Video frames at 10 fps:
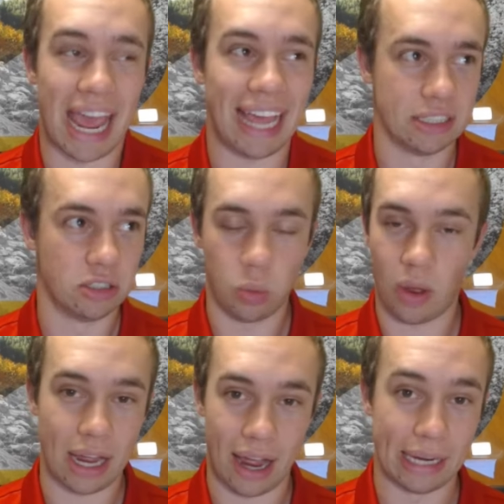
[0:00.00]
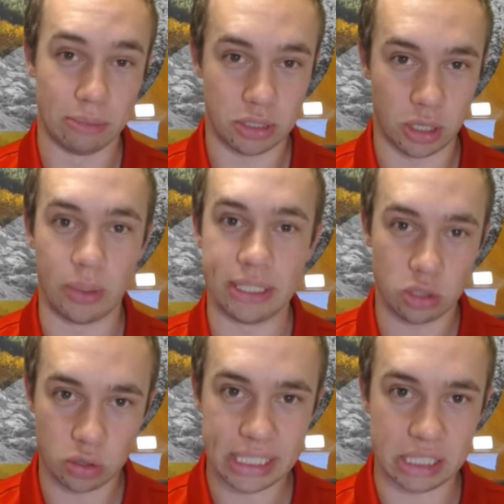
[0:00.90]
hence why I am so
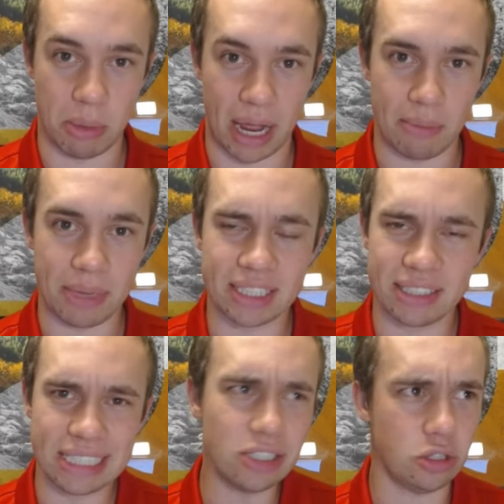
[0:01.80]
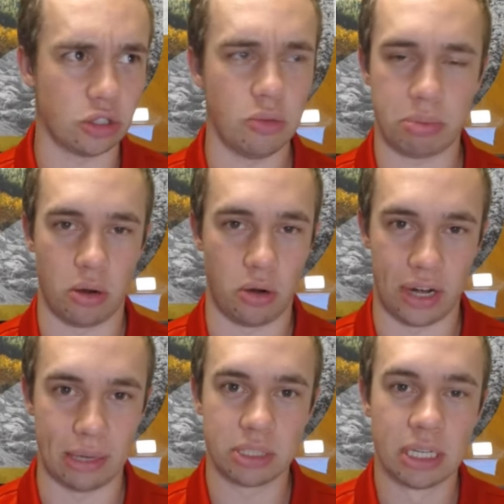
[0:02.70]
intrigued by it, because these are two
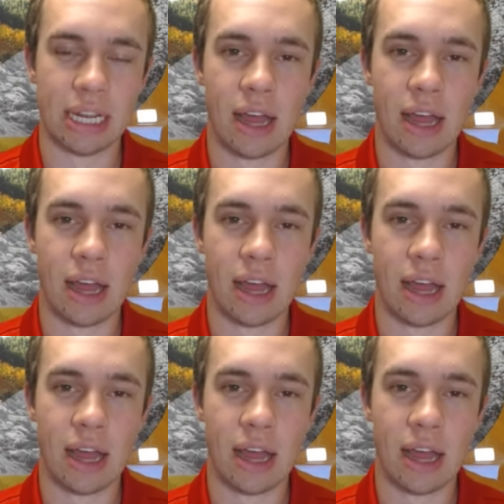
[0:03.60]
programs